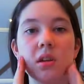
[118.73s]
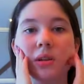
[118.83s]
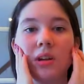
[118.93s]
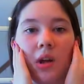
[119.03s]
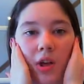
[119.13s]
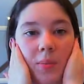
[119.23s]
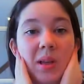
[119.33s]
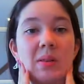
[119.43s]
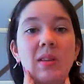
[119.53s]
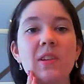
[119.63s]
you know, it
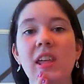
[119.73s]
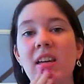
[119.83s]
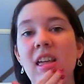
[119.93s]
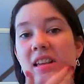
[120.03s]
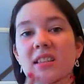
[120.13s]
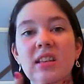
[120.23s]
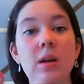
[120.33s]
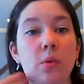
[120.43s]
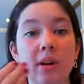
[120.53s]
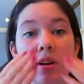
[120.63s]
makes me feel like at least
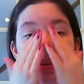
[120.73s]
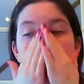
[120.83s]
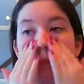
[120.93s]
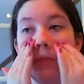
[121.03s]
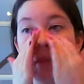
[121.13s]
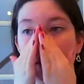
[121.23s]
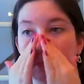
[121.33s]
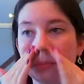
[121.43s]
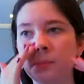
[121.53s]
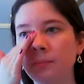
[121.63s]
I'm wearing something.